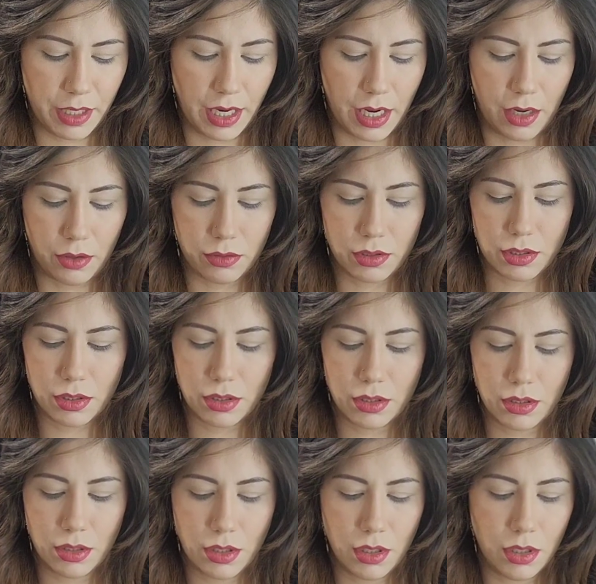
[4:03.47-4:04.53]
and out.
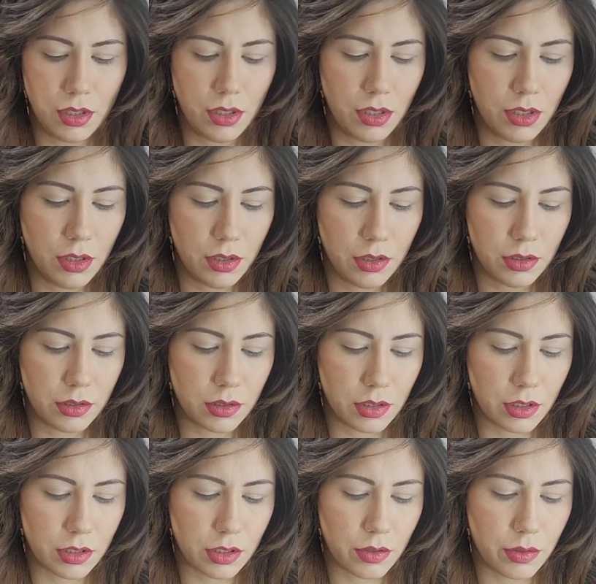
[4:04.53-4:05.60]
So
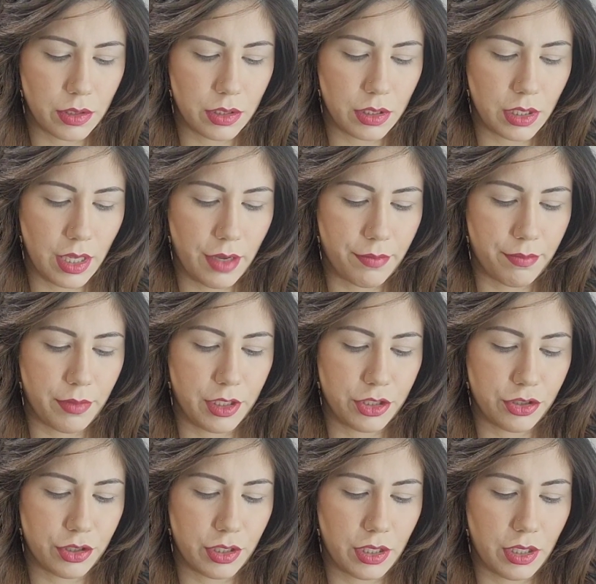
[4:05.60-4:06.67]
let's go into that
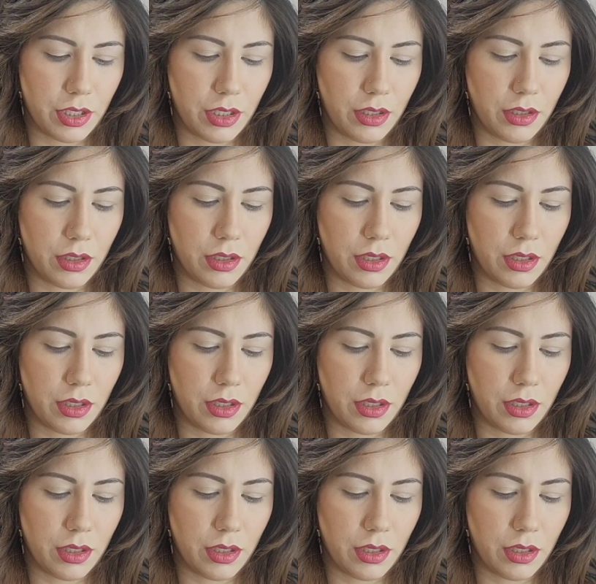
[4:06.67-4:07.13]
mustardy